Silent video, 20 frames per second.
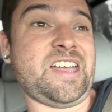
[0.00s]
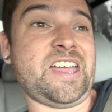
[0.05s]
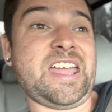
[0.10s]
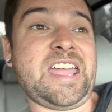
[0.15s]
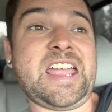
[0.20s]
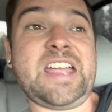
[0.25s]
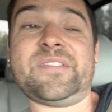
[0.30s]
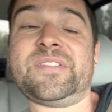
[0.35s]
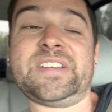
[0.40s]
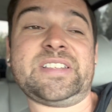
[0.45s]

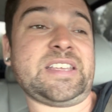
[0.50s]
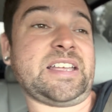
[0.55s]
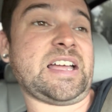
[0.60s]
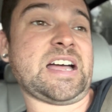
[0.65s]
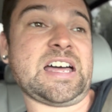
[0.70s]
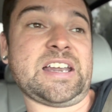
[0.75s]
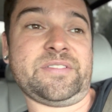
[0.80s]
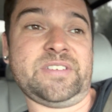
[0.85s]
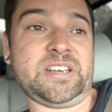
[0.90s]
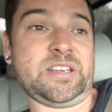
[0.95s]
everything
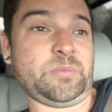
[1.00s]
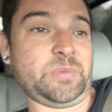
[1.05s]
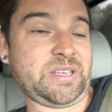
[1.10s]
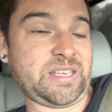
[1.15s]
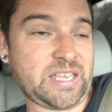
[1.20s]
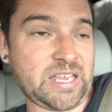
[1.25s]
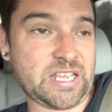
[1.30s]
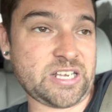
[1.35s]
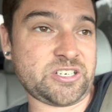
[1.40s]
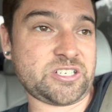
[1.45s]
out of it that we
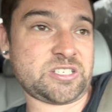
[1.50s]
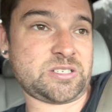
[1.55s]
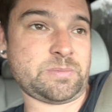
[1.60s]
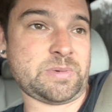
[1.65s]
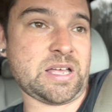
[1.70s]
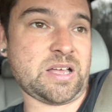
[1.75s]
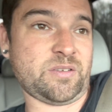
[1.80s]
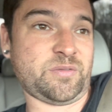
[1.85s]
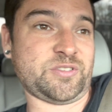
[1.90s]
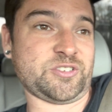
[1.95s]
can just
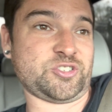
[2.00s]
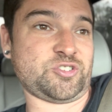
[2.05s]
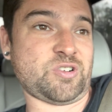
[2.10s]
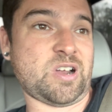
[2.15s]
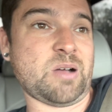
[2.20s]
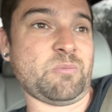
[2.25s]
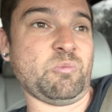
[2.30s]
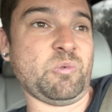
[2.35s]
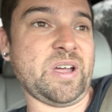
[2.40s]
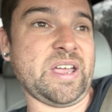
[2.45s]
about for
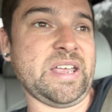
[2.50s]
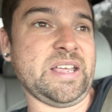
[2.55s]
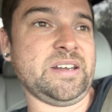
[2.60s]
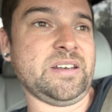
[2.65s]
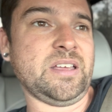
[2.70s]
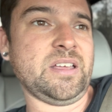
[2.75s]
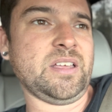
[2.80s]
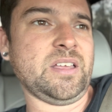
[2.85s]
drop weight.